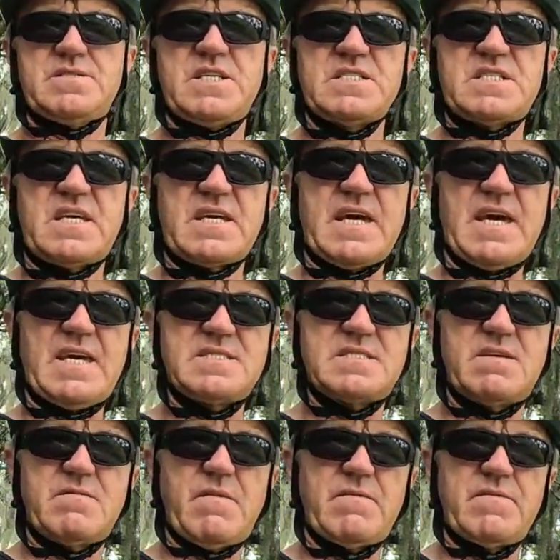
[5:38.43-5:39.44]
just in
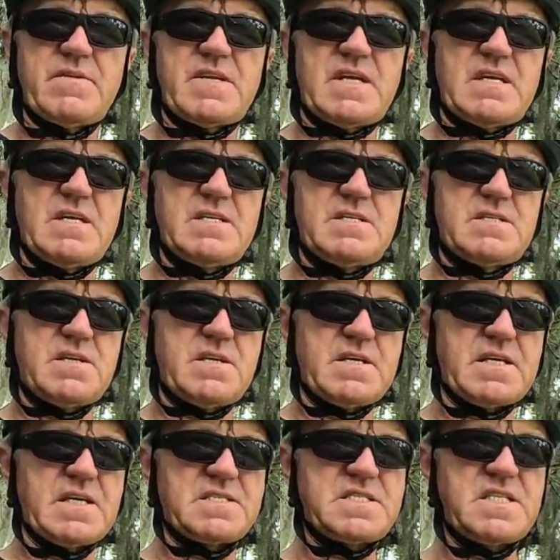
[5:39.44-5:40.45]
case if I want to
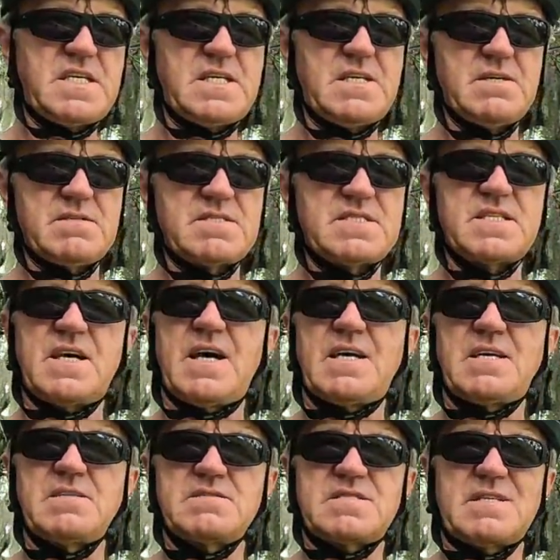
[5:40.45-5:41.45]
drink a tea on the
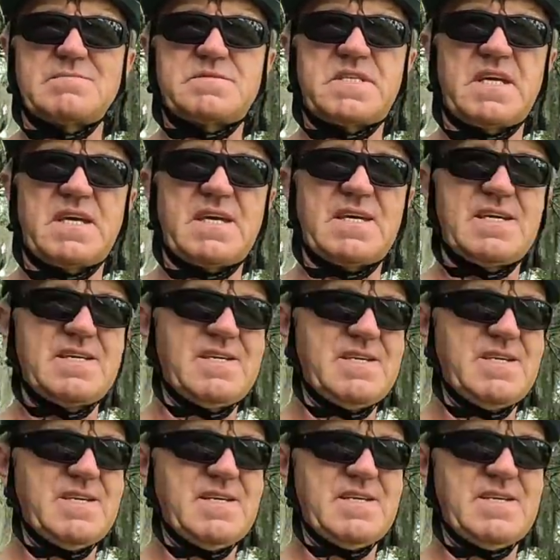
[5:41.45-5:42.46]
side or something.
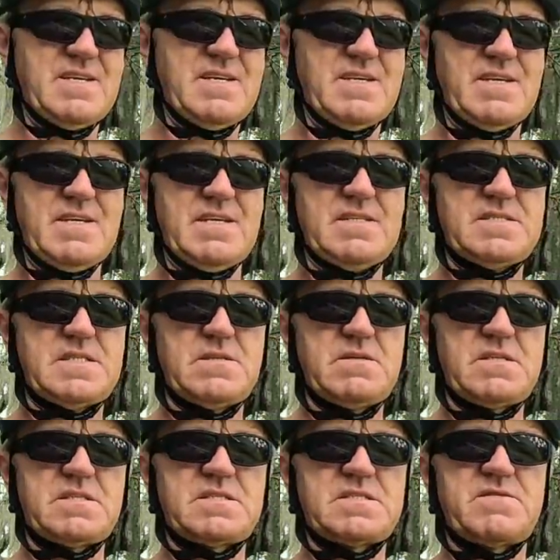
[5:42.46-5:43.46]
So
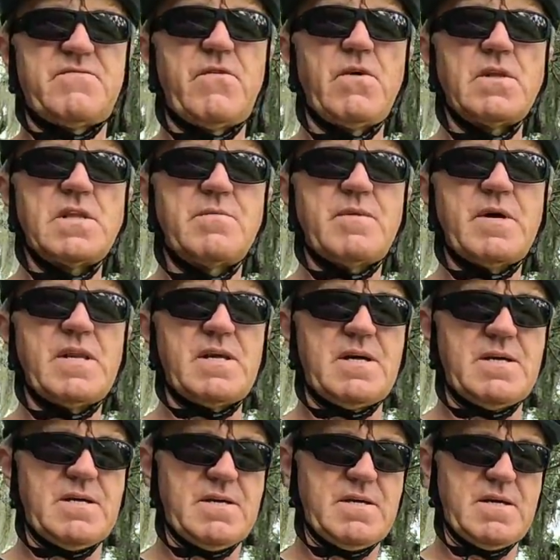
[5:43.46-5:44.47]
it's foldable.
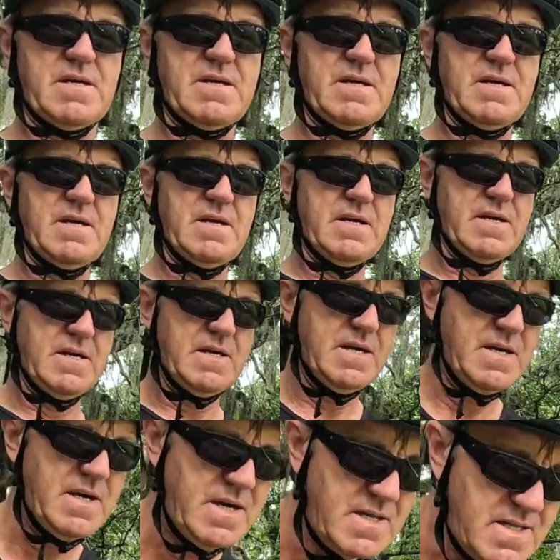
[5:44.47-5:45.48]

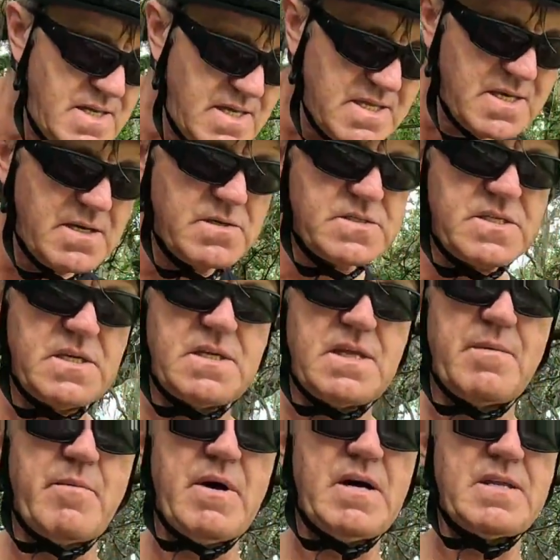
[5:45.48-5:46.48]
And it goes at
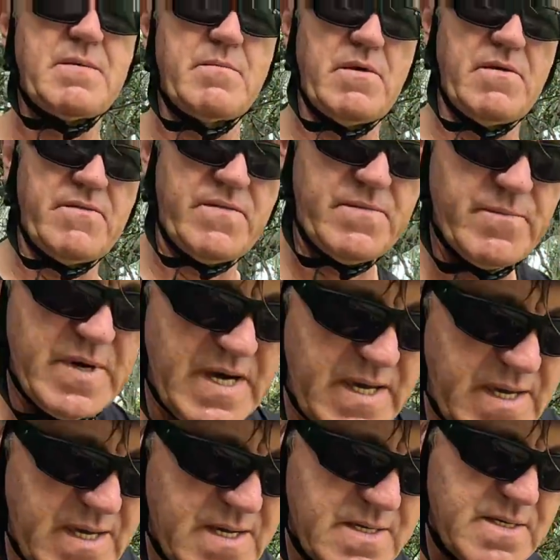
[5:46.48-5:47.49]
the bottom of
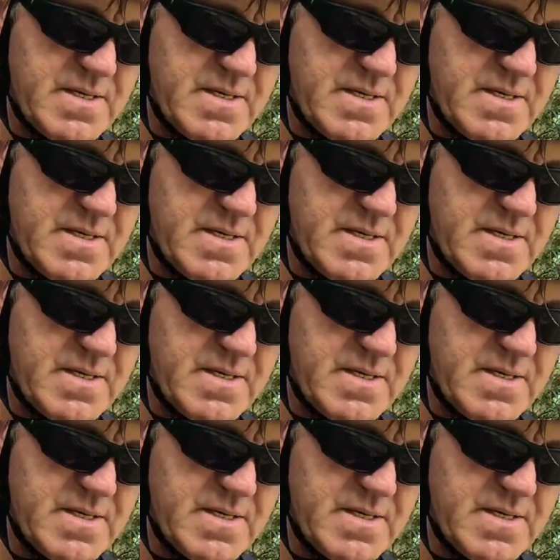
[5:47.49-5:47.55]
my,